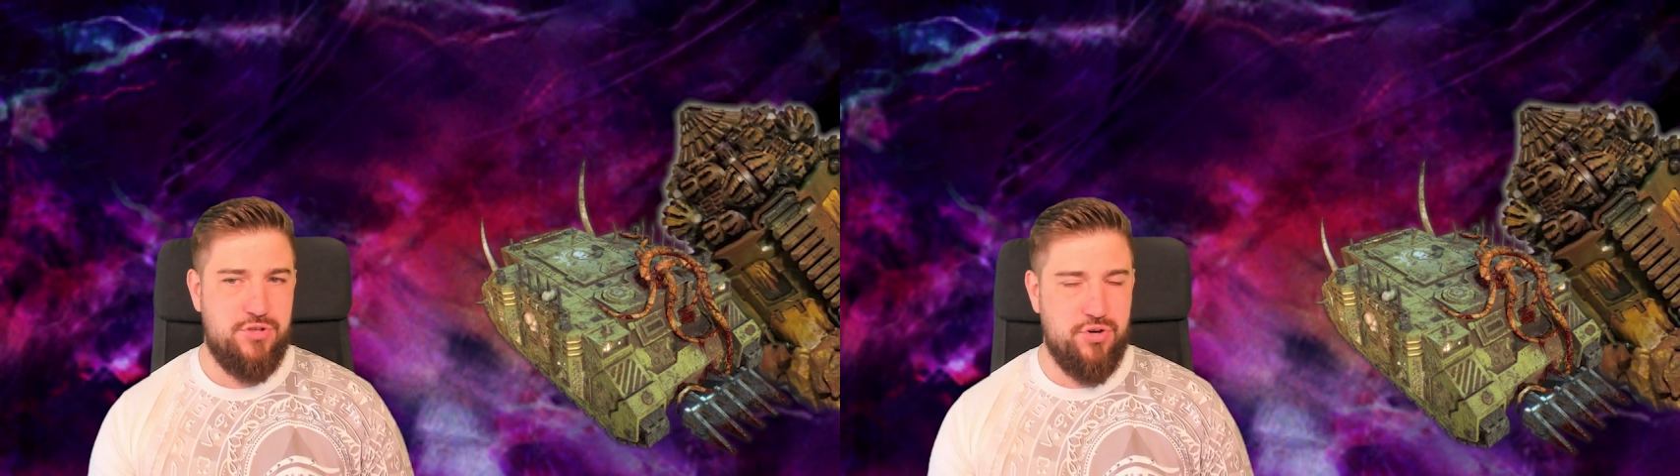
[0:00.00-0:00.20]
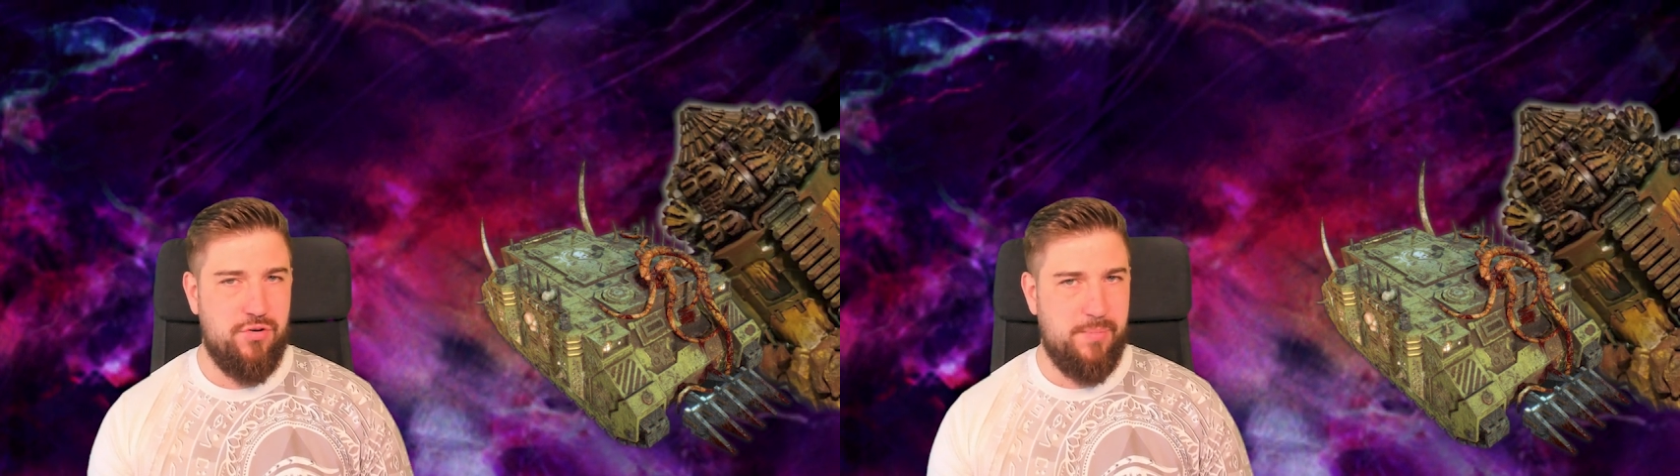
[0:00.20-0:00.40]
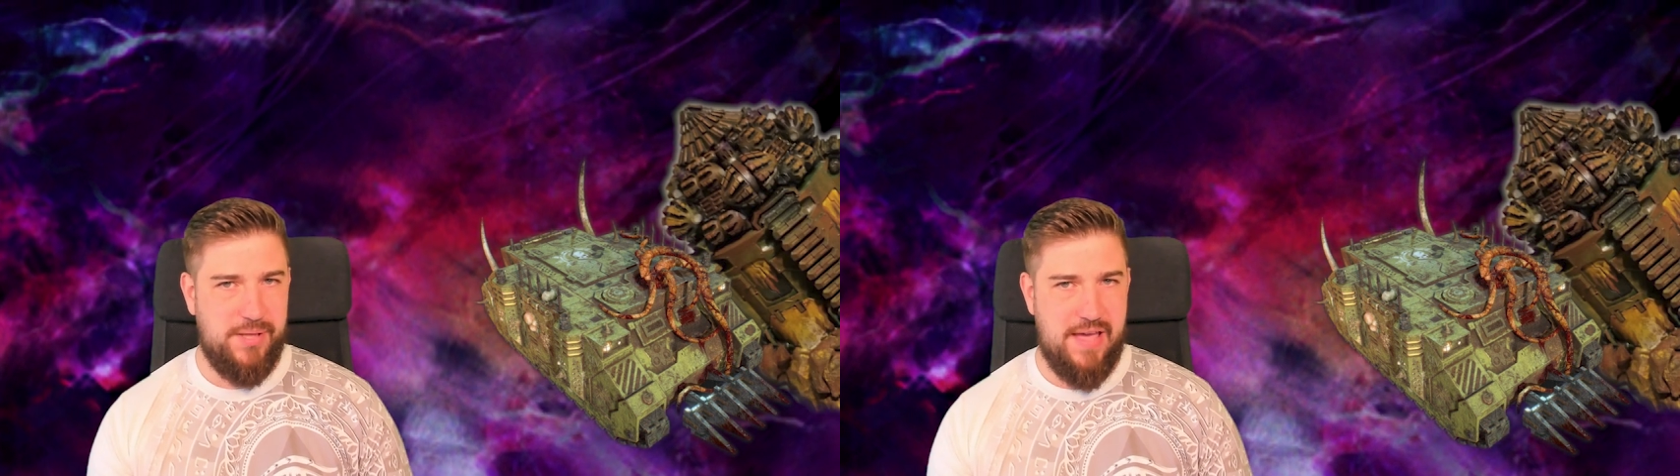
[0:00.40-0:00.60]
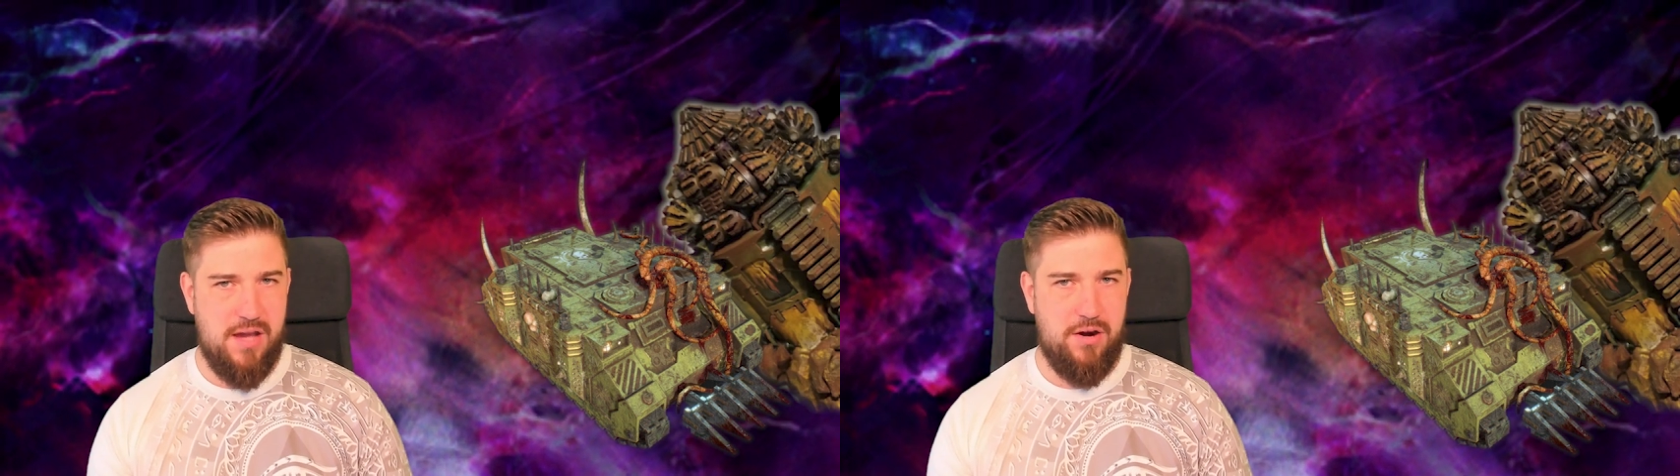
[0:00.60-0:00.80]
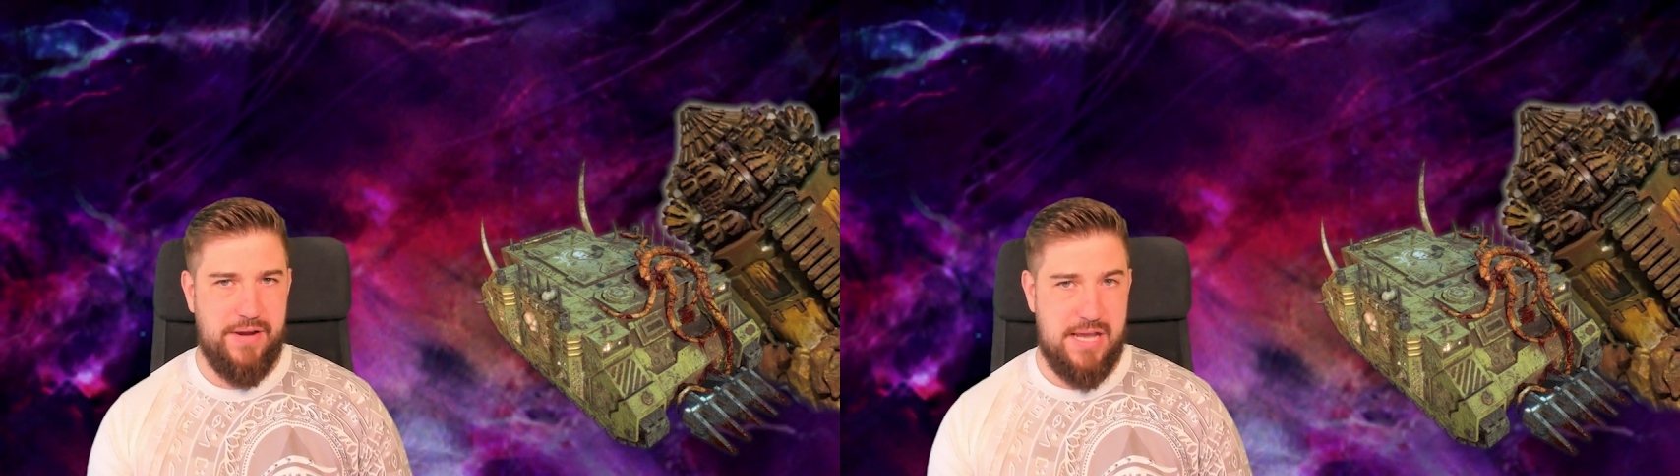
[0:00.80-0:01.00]
durable they
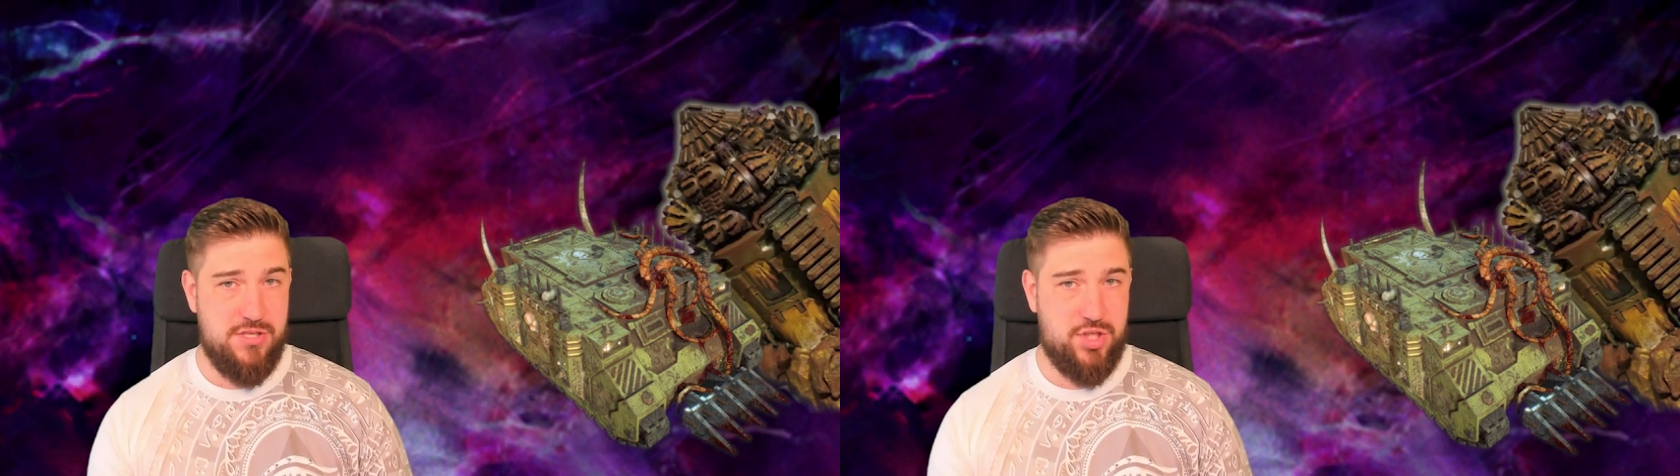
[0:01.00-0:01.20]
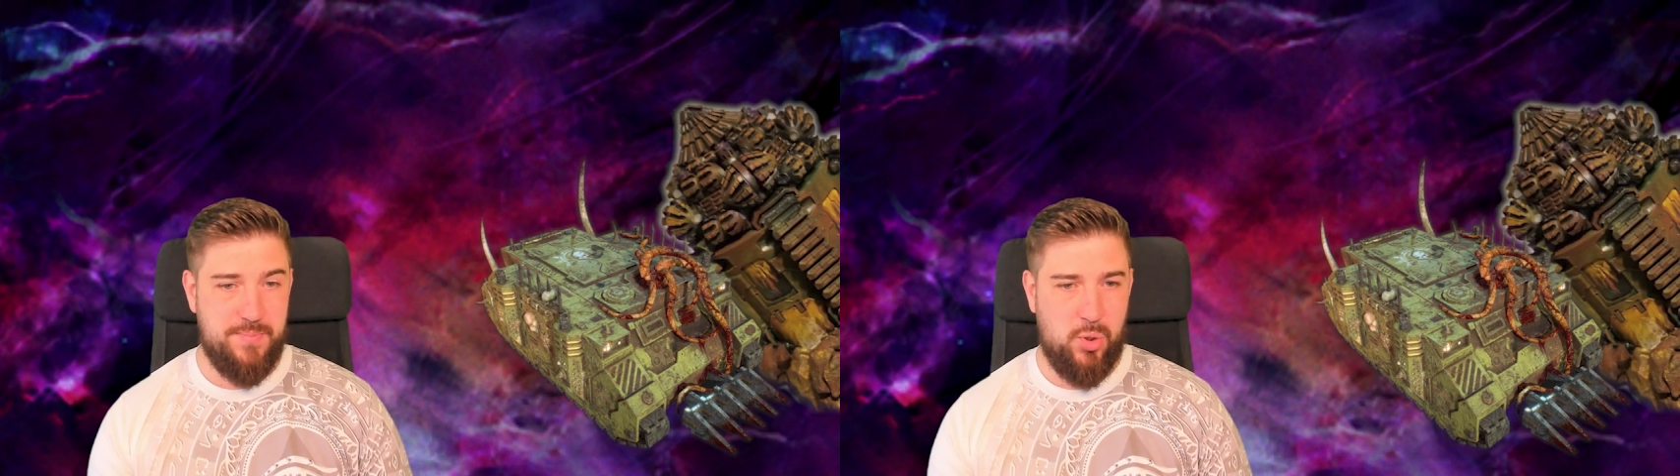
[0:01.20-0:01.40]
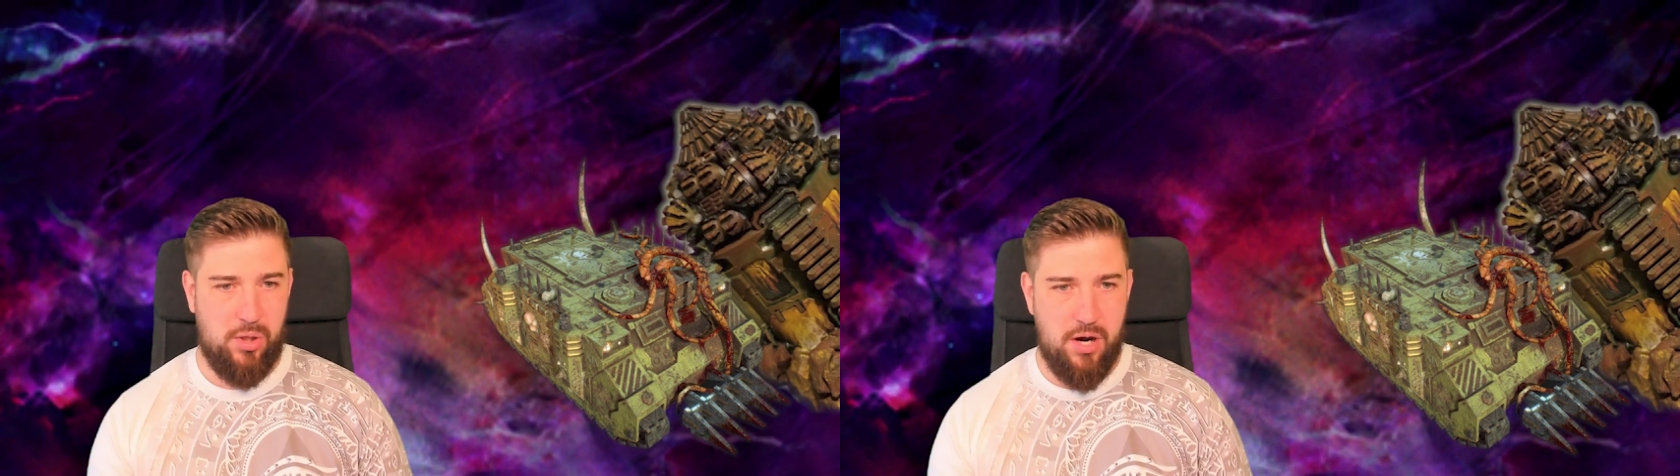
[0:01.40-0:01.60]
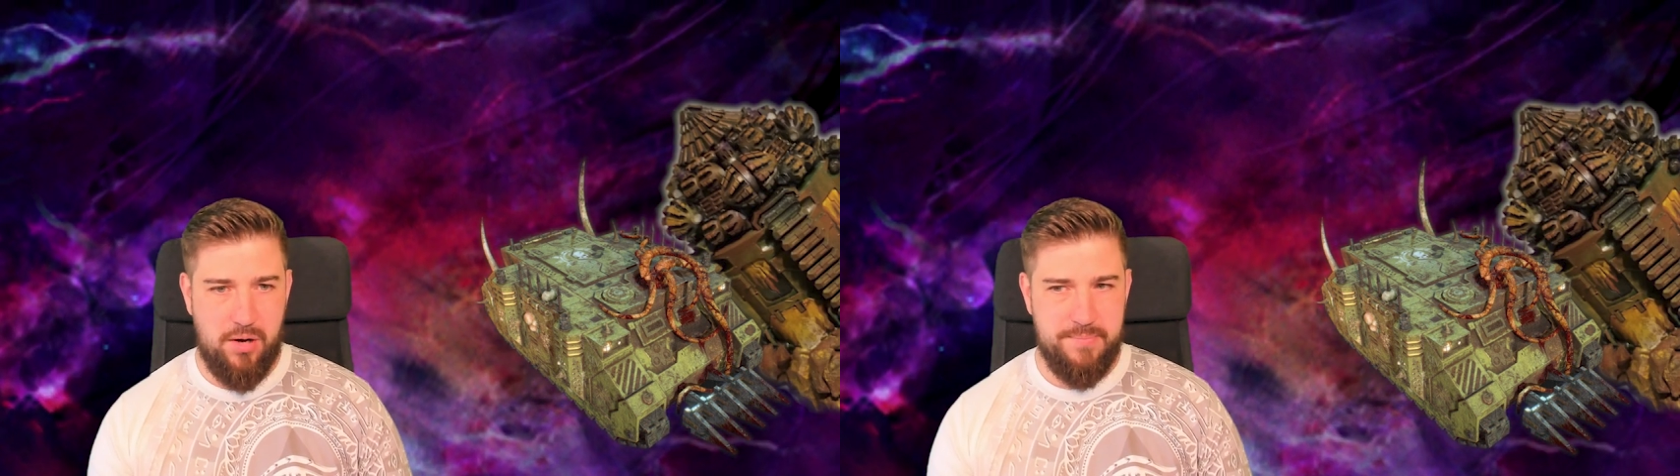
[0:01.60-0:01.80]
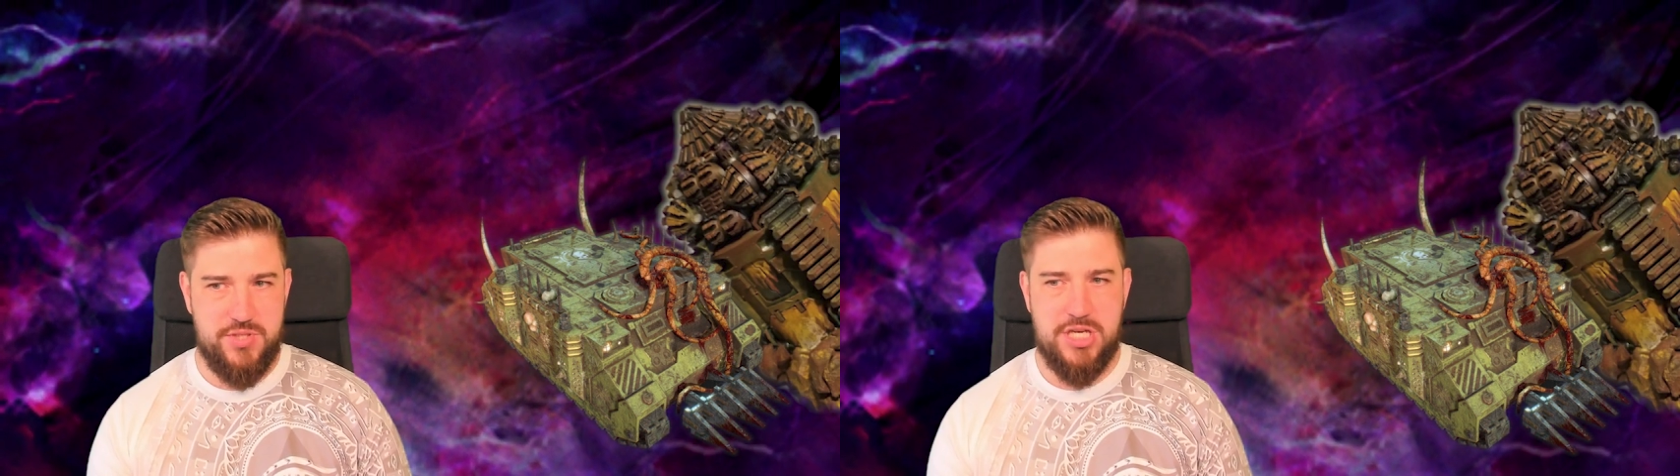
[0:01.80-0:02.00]
are against small
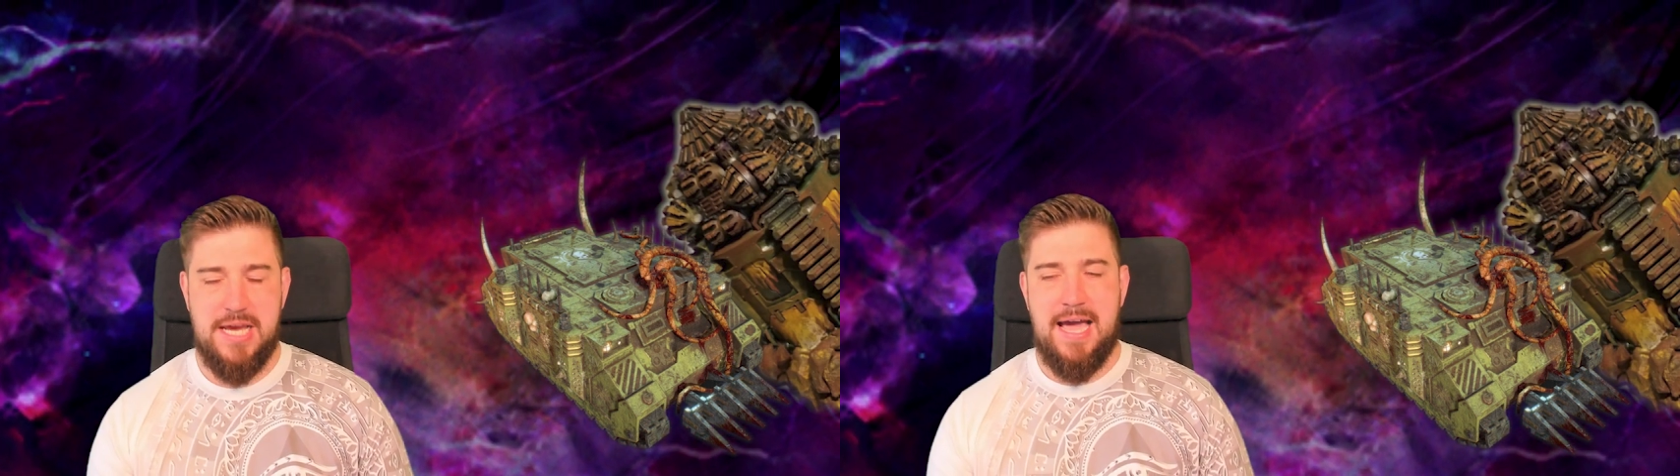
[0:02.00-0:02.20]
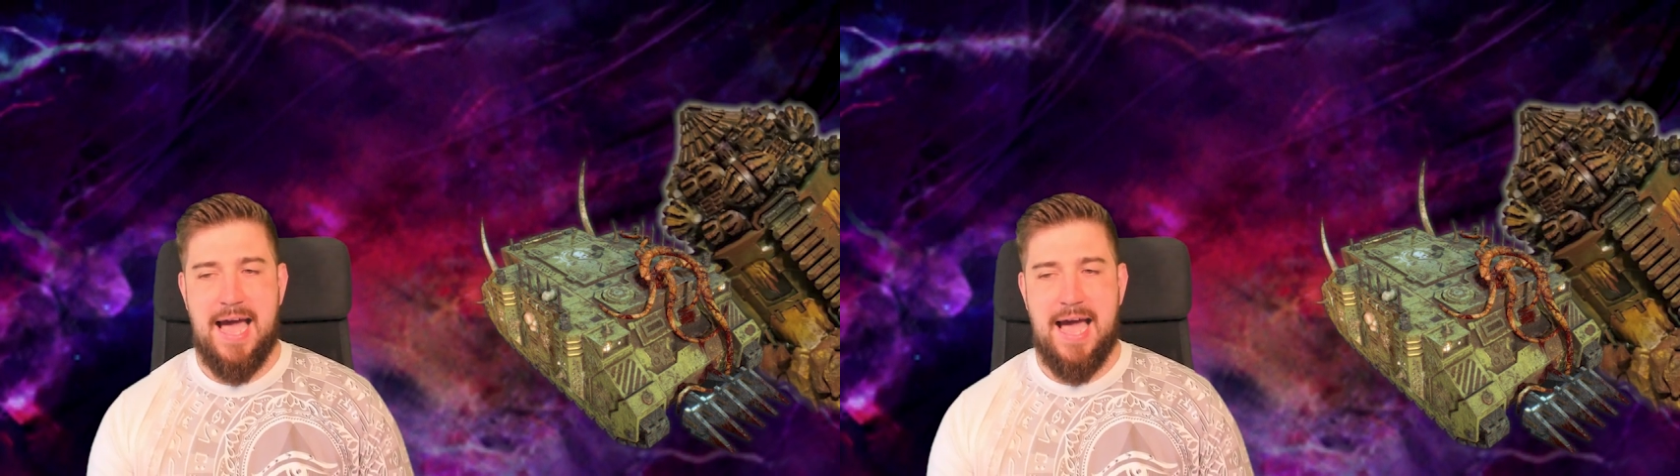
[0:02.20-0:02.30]
arms.